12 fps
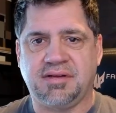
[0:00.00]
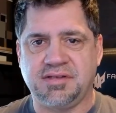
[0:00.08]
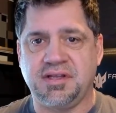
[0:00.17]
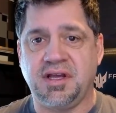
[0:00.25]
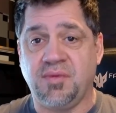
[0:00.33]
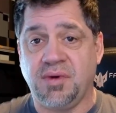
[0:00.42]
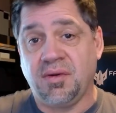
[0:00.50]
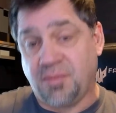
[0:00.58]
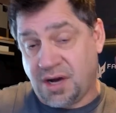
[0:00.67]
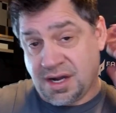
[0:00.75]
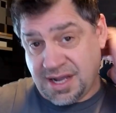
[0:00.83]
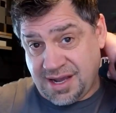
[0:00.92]
because they will
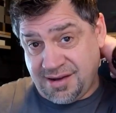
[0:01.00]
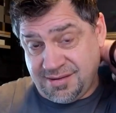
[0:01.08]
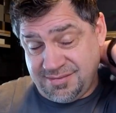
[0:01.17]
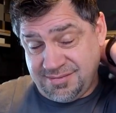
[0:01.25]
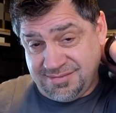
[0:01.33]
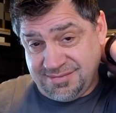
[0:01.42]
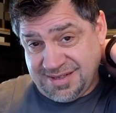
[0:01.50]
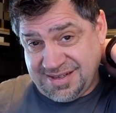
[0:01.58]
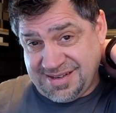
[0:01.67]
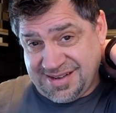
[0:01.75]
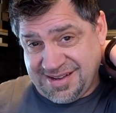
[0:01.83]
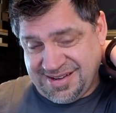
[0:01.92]
walk out,
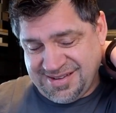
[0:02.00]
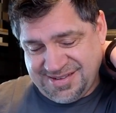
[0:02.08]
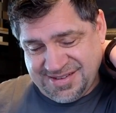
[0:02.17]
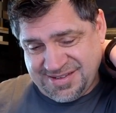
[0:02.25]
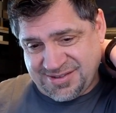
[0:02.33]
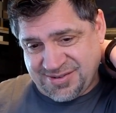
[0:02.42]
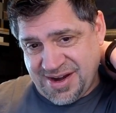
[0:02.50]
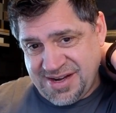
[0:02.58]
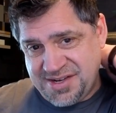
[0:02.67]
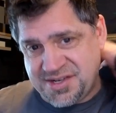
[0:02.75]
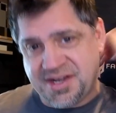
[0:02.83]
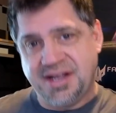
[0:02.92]
it's just
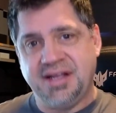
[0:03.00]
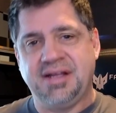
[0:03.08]
strange,